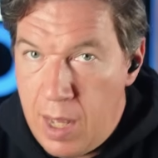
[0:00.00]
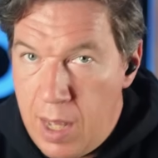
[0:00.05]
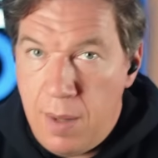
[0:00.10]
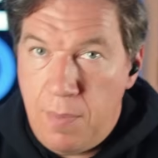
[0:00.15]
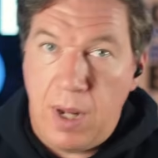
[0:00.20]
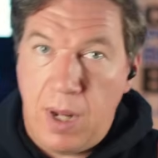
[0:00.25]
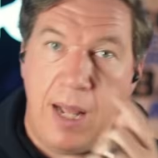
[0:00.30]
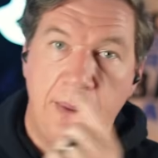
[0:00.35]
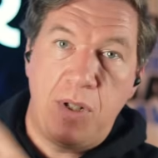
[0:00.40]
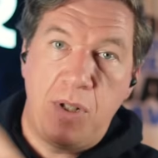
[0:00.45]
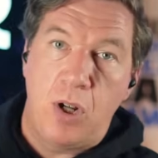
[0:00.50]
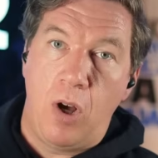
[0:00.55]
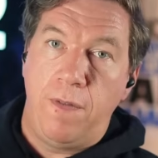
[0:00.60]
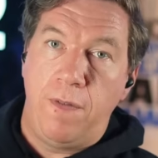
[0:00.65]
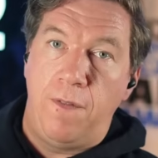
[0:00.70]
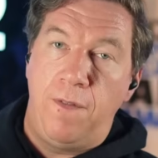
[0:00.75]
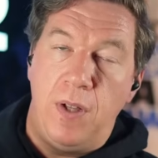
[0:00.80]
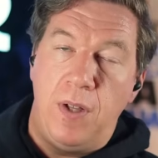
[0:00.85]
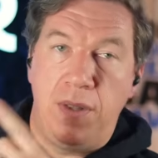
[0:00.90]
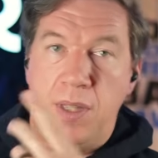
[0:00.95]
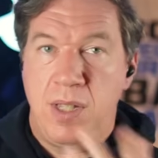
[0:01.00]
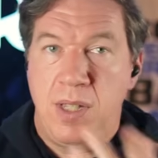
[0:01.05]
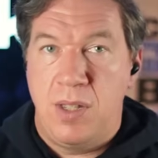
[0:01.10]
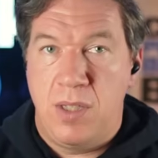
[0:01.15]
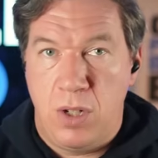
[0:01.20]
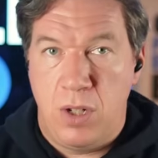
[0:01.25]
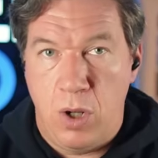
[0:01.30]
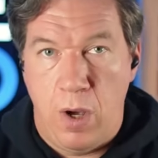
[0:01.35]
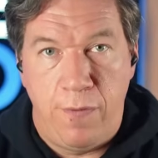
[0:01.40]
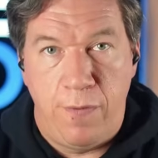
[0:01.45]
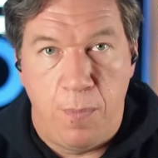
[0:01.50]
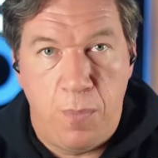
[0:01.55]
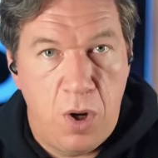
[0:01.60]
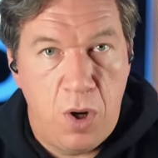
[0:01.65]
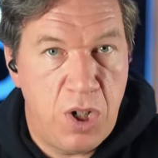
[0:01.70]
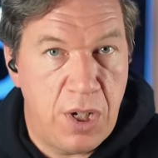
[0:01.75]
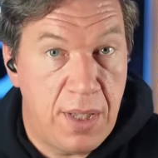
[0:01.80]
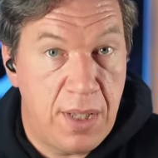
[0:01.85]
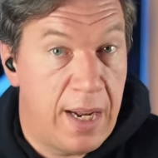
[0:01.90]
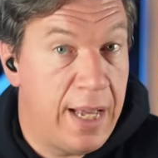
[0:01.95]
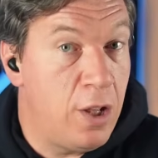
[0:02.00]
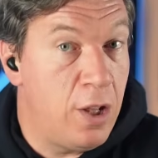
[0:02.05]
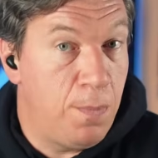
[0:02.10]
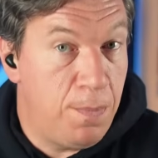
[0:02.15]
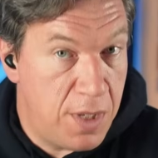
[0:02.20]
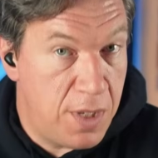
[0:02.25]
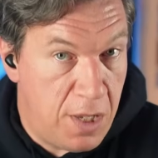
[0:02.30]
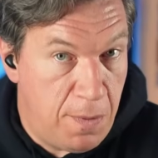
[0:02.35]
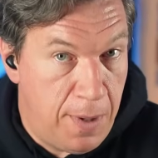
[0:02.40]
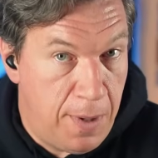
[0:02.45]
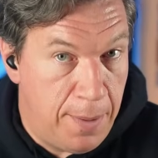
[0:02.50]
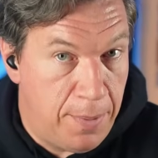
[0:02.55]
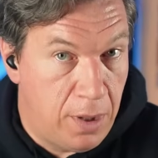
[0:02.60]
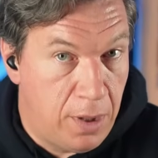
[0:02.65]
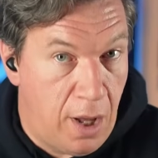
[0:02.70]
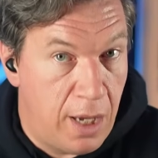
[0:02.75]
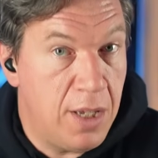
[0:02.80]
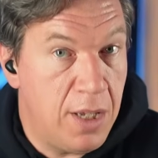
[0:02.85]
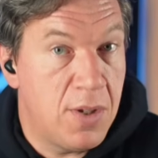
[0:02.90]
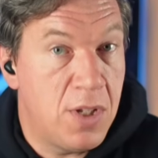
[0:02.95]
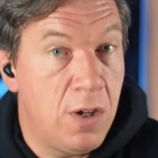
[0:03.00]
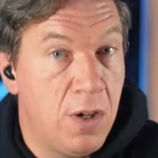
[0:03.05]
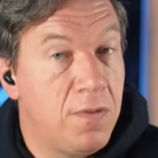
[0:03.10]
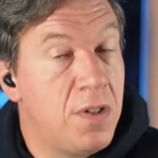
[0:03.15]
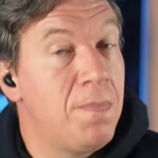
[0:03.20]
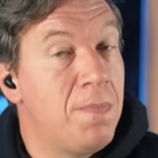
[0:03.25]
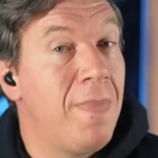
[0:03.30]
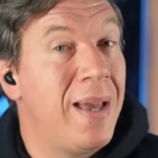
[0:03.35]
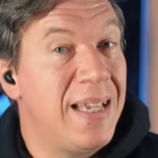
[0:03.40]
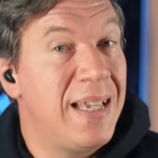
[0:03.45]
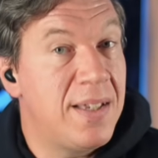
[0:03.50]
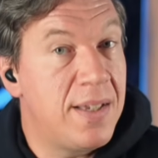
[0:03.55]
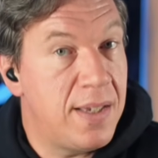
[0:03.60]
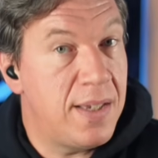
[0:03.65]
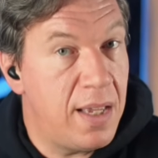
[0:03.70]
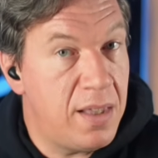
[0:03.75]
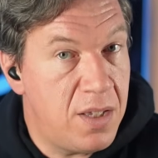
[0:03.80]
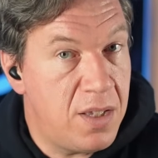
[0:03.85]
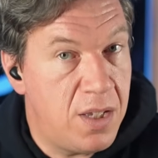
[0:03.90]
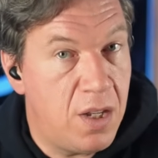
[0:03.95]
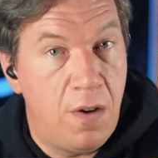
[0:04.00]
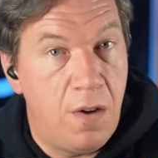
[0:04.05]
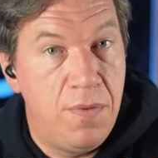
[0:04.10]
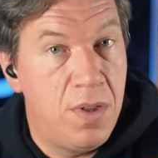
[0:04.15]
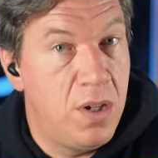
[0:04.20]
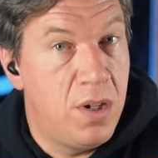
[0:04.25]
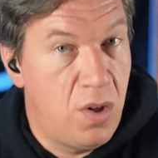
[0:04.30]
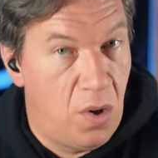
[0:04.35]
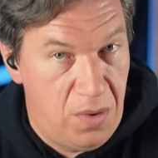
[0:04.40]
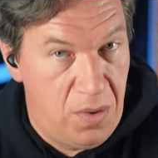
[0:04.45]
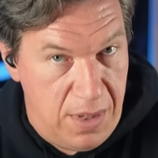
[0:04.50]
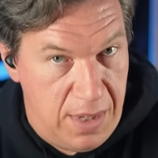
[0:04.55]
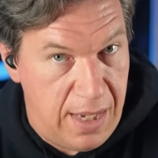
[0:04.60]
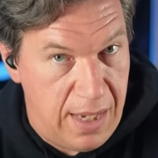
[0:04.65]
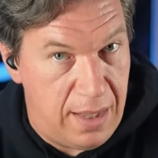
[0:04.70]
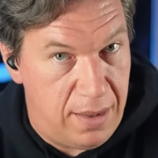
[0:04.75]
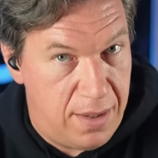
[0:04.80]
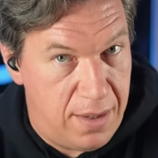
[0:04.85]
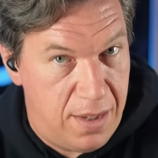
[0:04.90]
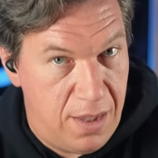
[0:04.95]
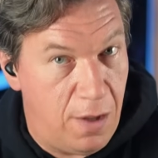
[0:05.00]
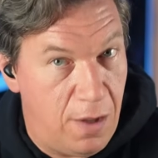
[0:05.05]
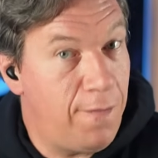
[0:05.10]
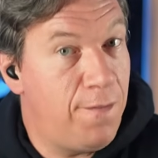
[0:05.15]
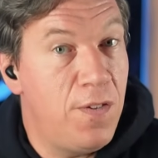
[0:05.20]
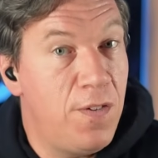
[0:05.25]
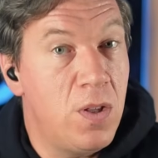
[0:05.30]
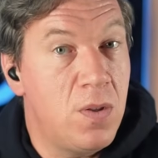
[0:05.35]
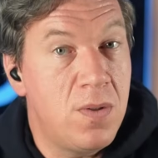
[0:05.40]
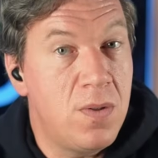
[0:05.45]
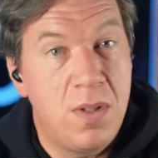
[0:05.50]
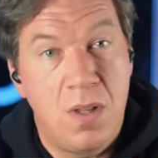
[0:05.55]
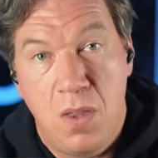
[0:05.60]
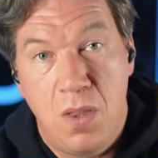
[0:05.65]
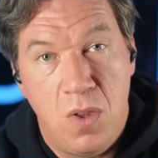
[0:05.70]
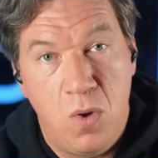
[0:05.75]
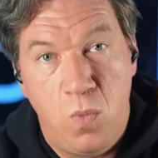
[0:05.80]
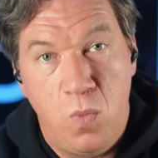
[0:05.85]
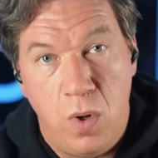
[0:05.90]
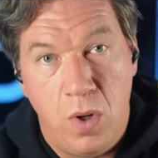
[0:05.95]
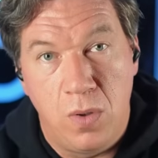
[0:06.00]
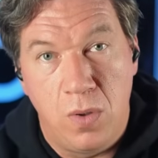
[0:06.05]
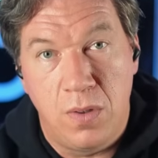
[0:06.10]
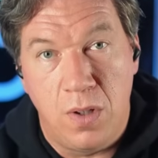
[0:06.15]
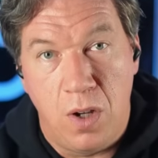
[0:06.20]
My name's Topher Field, this is the Topher Project, and I help busy people like yourself to make sense of the nonsense that fills the world